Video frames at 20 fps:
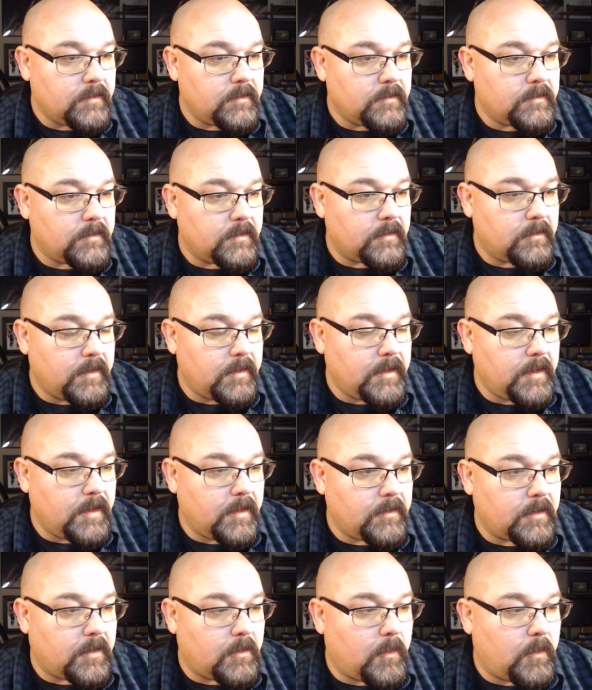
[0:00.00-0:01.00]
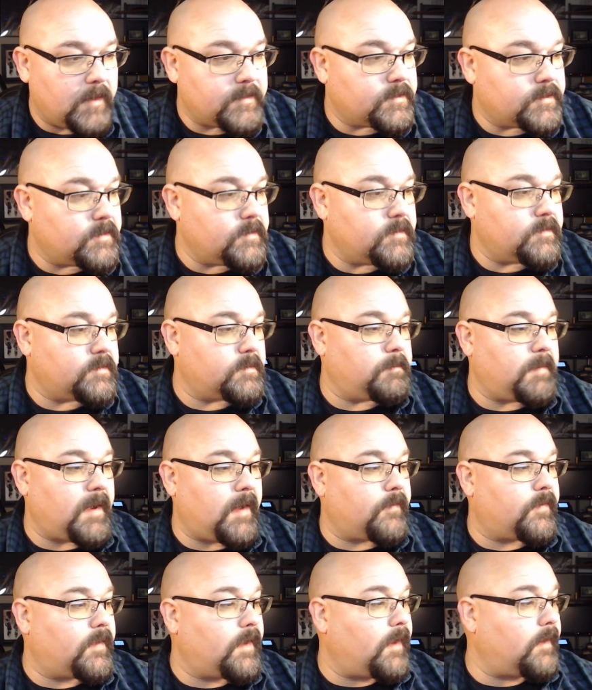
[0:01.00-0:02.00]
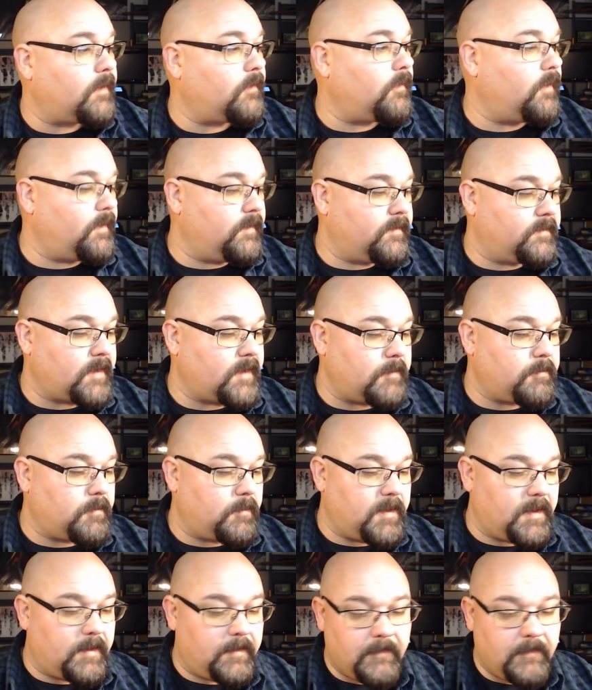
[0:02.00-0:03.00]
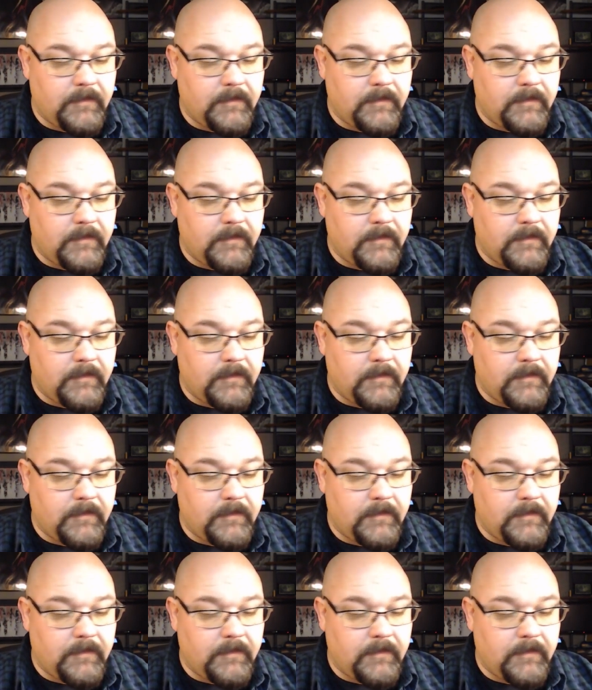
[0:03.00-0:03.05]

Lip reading: So, any other questions about that, go ahead and type them in.